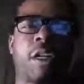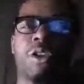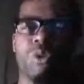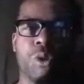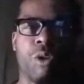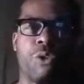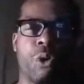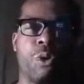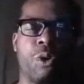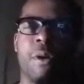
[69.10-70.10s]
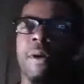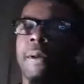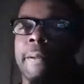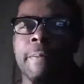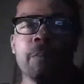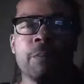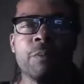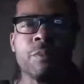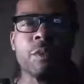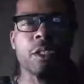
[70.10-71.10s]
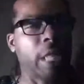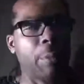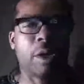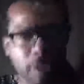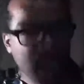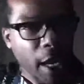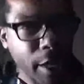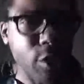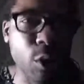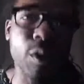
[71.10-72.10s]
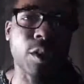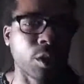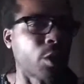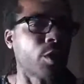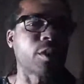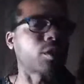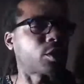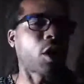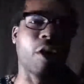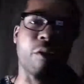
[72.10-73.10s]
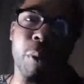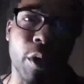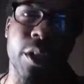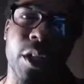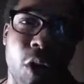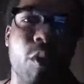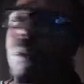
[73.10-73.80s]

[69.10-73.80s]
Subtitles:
in a uniform, they would. How you doing, sir? Sorry for pulling you over.